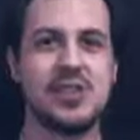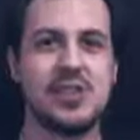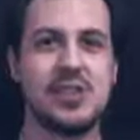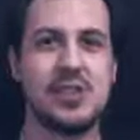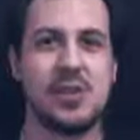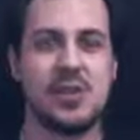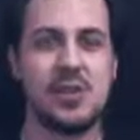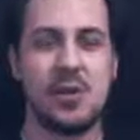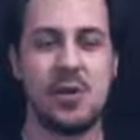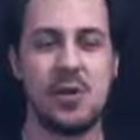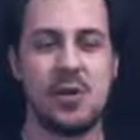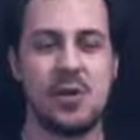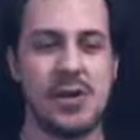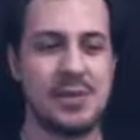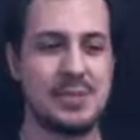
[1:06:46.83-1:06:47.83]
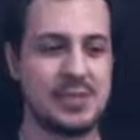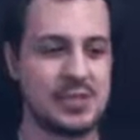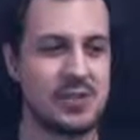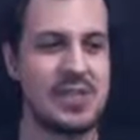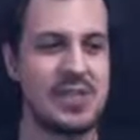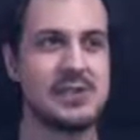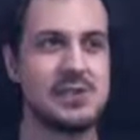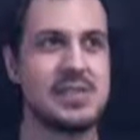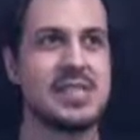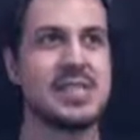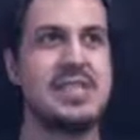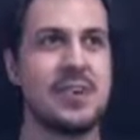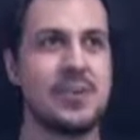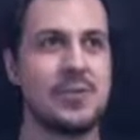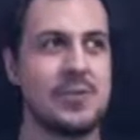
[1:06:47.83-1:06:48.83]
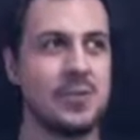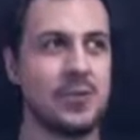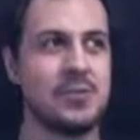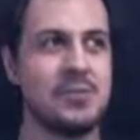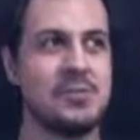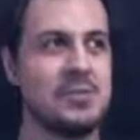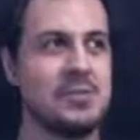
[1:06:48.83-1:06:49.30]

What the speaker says: shown the whole thing, but Strange was in there for